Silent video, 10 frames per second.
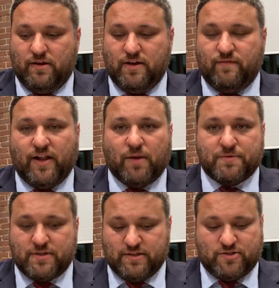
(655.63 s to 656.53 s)

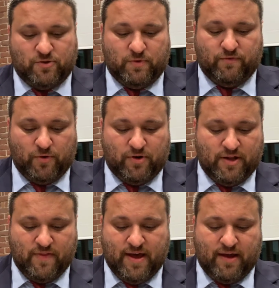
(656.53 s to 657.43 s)
developed, and so we voted
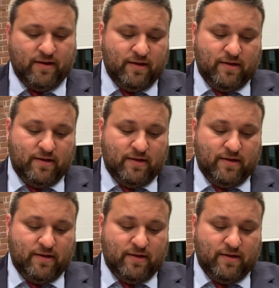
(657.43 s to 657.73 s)
on that,